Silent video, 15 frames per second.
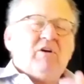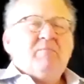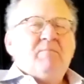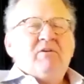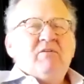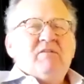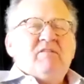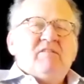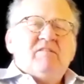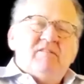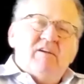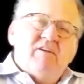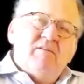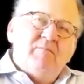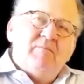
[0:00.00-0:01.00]
about
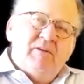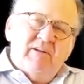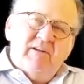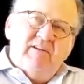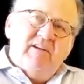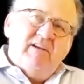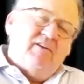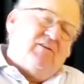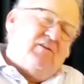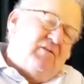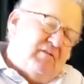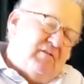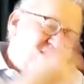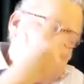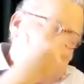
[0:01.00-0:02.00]
sustainability or
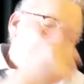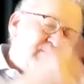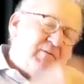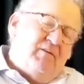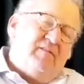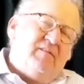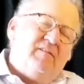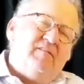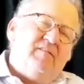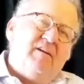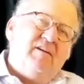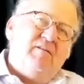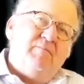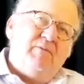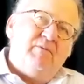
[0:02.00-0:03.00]
think about
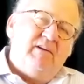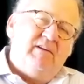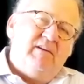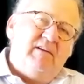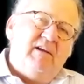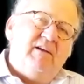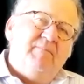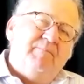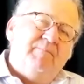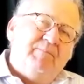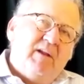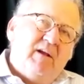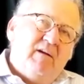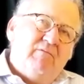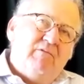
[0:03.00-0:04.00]
sustainability,
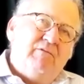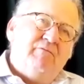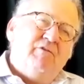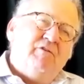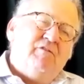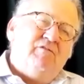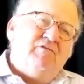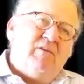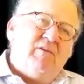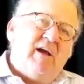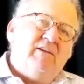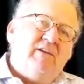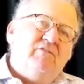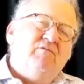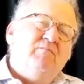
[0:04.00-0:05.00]
we first
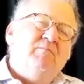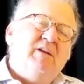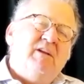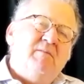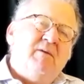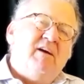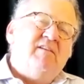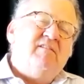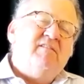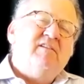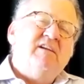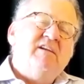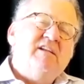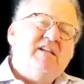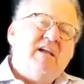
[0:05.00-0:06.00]
try to minimize the
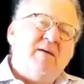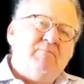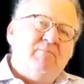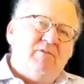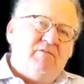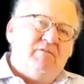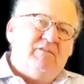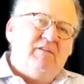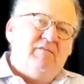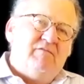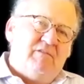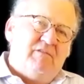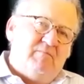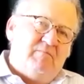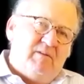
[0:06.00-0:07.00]
number of
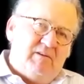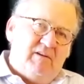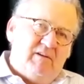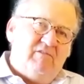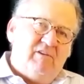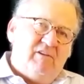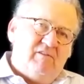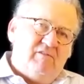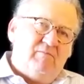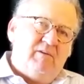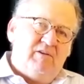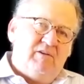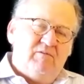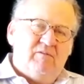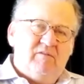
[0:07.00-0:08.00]
different materials we
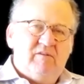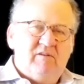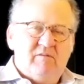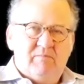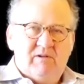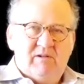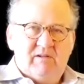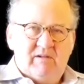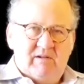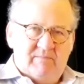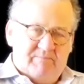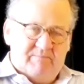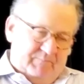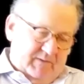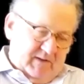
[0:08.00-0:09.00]
use in a building.
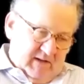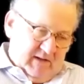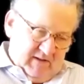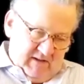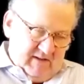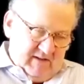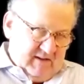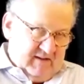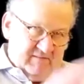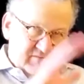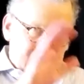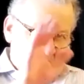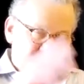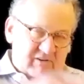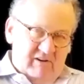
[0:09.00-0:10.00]
That has
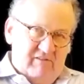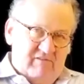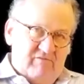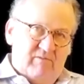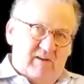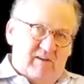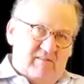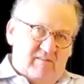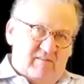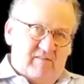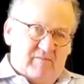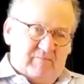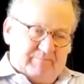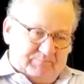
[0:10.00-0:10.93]
various reasons.